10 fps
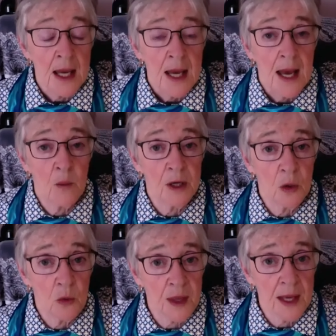And we
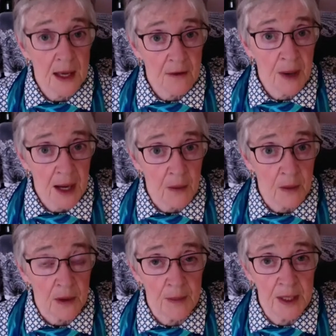know they have
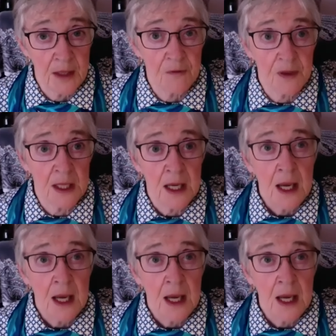power. I mean, of the